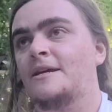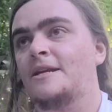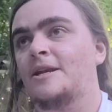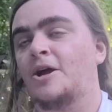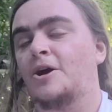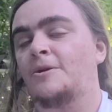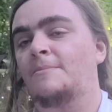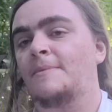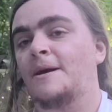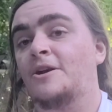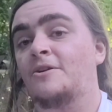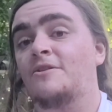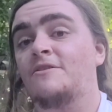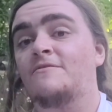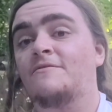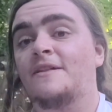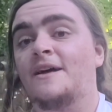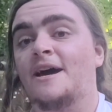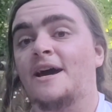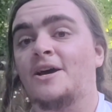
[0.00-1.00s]
non-binary
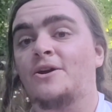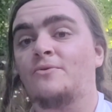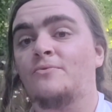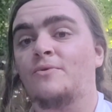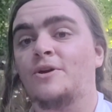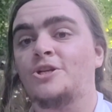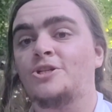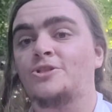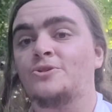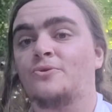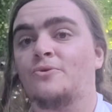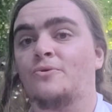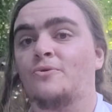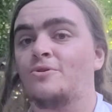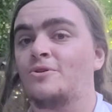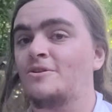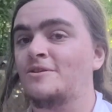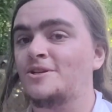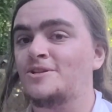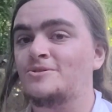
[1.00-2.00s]
flag which
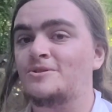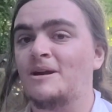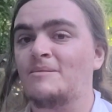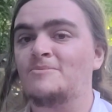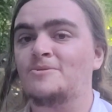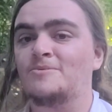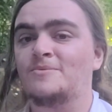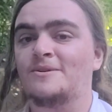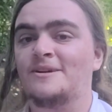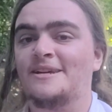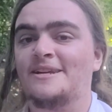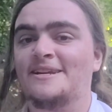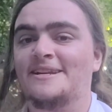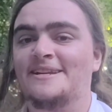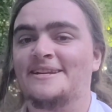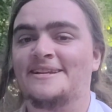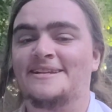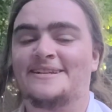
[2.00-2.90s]
order the stripes were in.